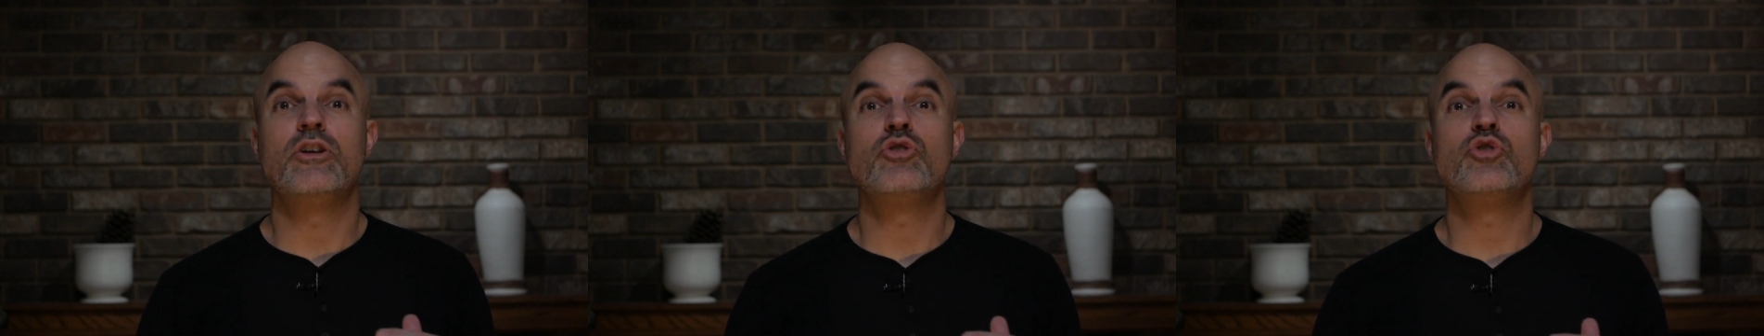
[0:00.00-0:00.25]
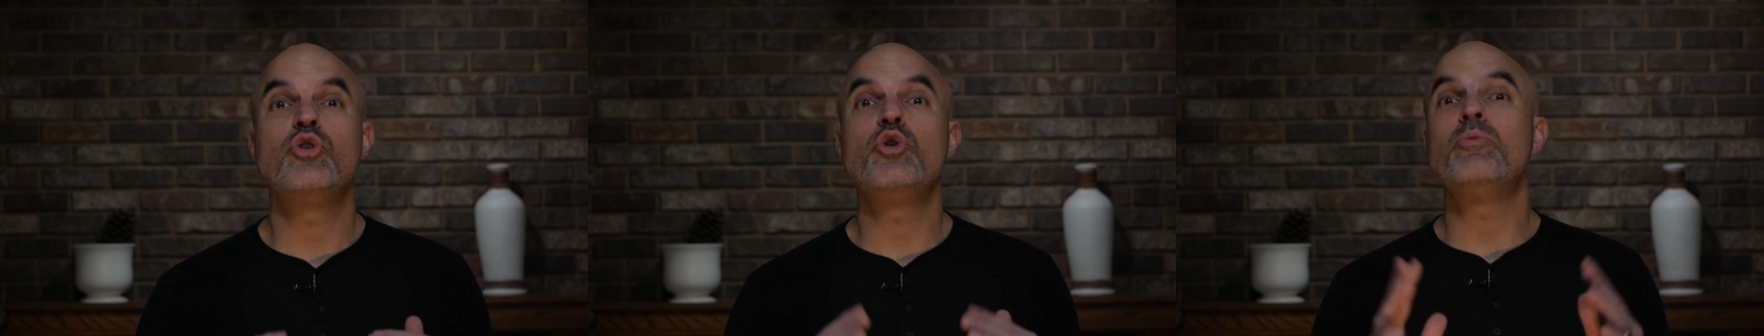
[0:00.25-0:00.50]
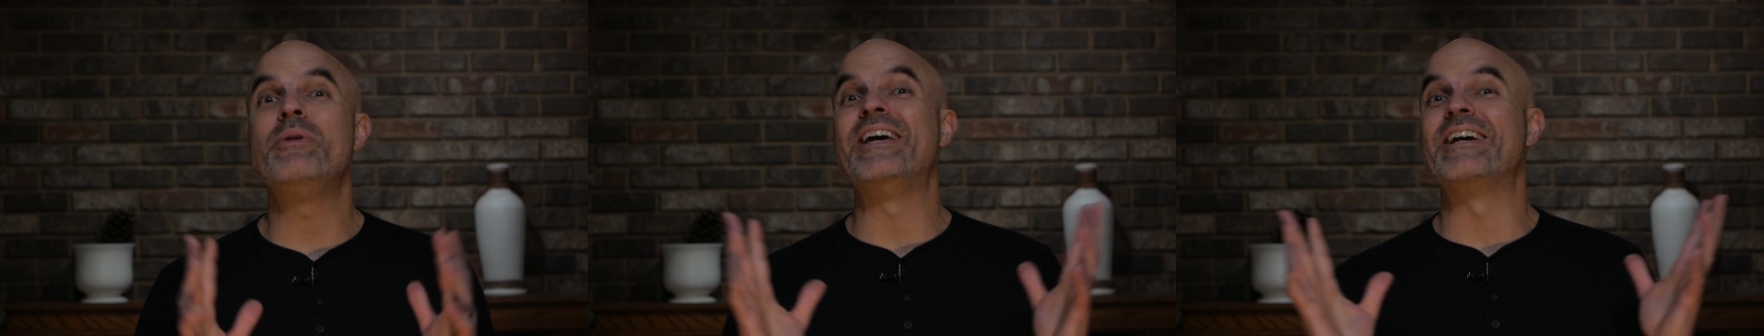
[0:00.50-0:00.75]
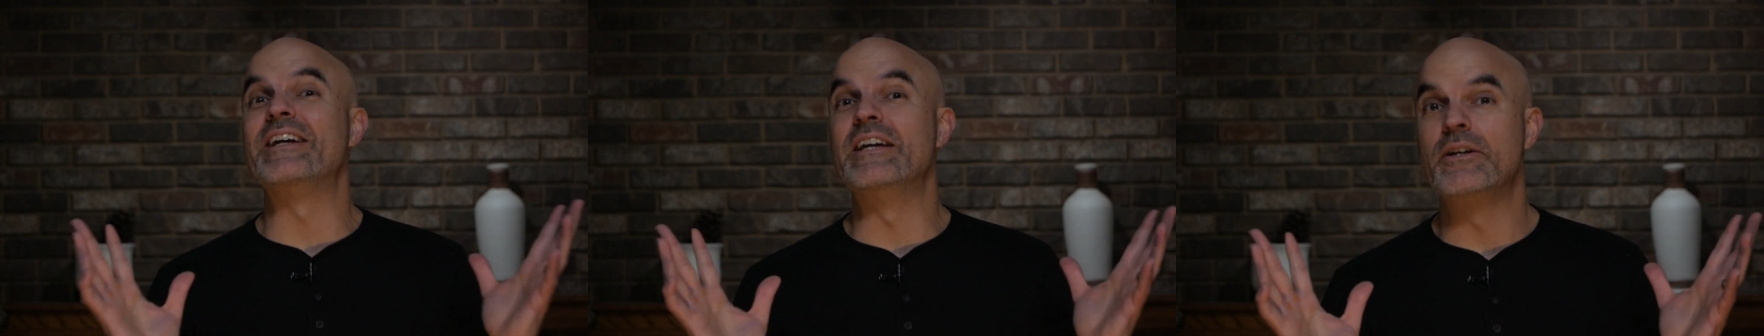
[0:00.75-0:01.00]
too
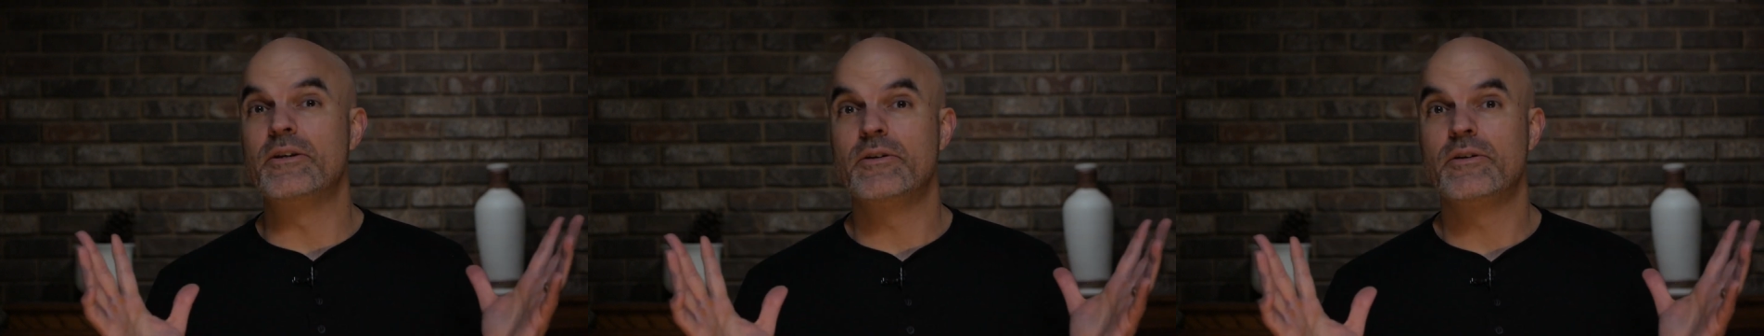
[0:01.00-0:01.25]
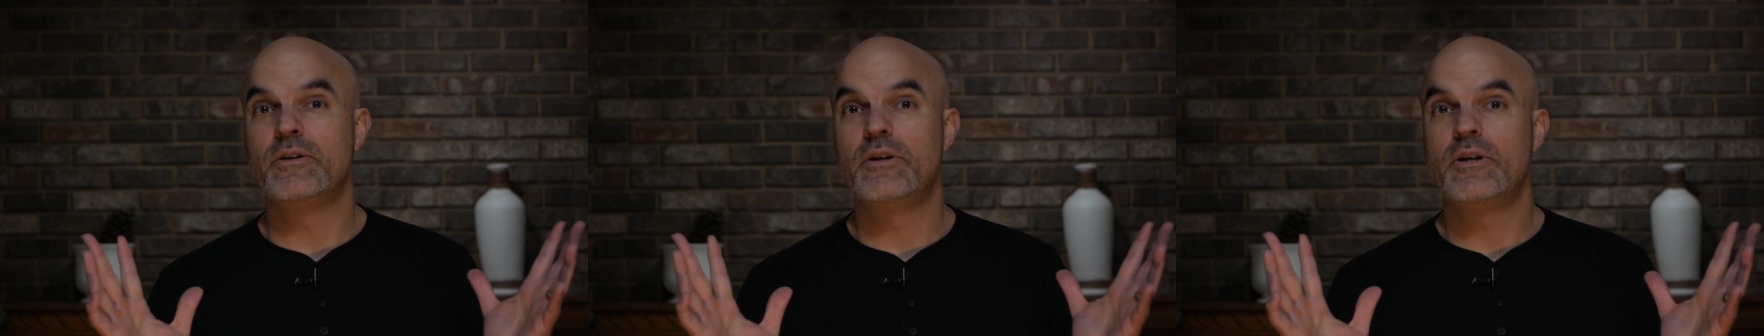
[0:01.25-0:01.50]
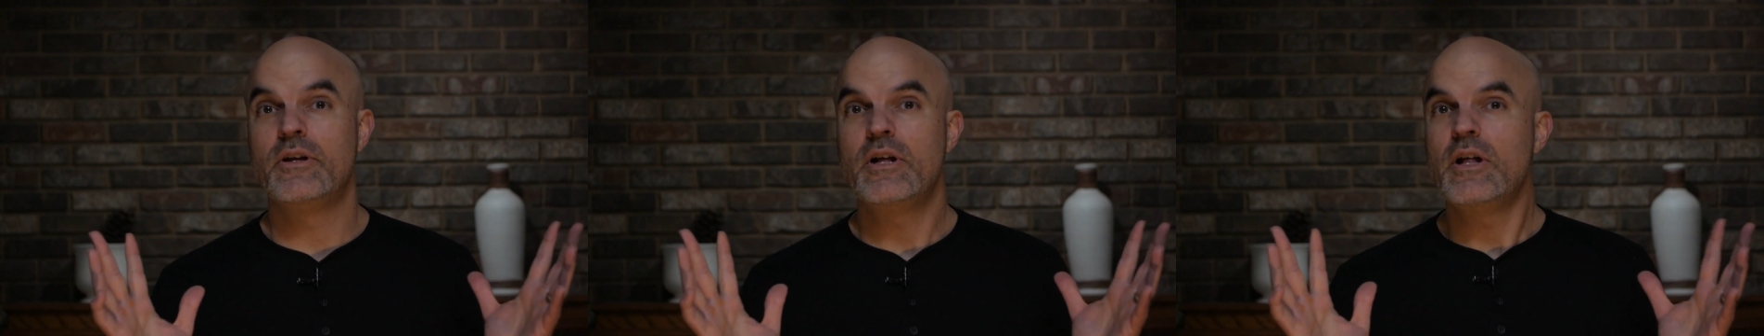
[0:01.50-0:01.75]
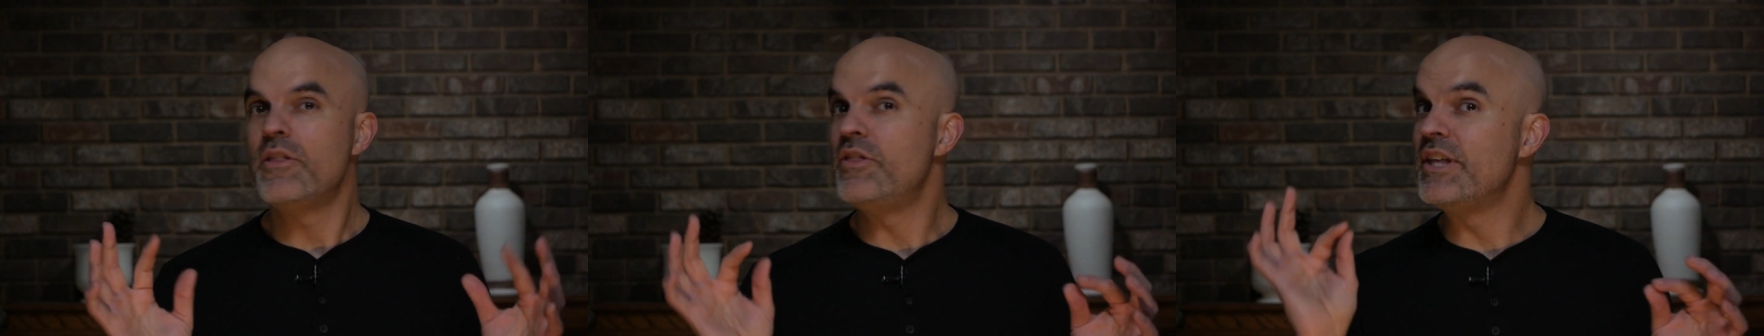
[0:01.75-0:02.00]
big.
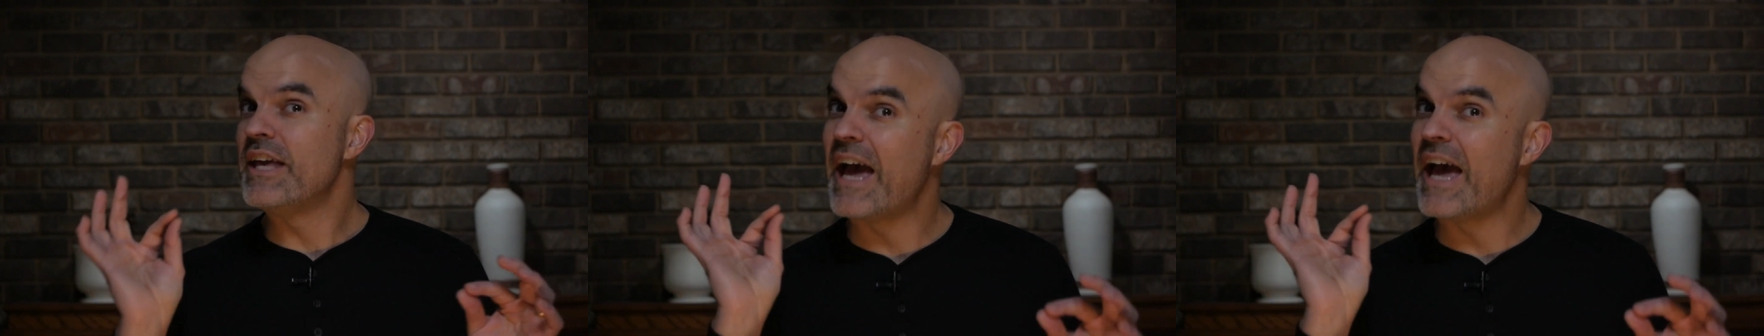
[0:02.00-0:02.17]
The